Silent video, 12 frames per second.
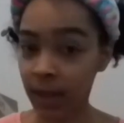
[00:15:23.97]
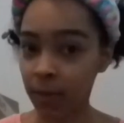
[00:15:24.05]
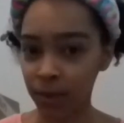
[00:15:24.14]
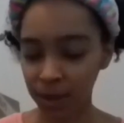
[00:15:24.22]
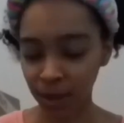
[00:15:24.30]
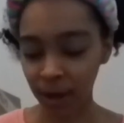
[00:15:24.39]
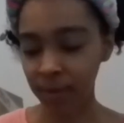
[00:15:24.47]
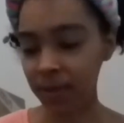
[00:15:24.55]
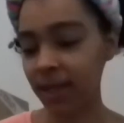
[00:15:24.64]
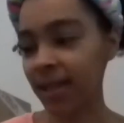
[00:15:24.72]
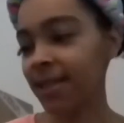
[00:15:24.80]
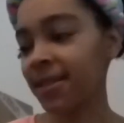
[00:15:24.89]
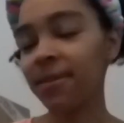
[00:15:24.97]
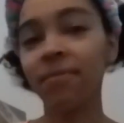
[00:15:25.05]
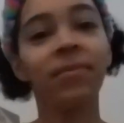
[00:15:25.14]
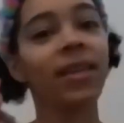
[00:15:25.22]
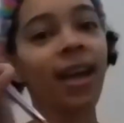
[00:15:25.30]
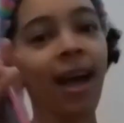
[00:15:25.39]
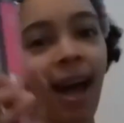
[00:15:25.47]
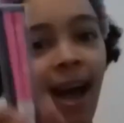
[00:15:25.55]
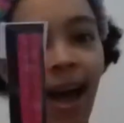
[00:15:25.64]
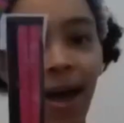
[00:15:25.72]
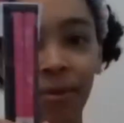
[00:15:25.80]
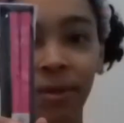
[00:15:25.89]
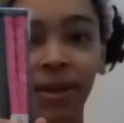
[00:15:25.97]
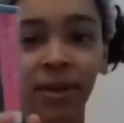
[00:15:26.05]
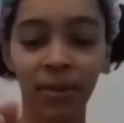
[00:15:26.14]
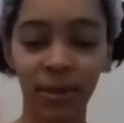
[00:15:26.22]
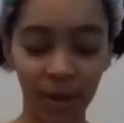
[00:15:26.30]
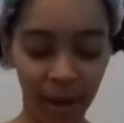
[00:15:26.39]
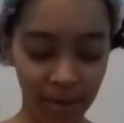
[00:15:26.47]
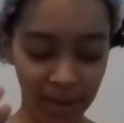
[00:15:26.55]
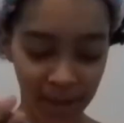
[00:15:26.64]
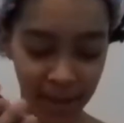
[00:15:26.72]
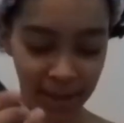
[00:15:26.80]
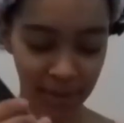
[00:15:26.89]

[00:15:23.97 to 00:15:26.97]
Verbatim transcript: eat with chopsticks, I will eat with chopsticks.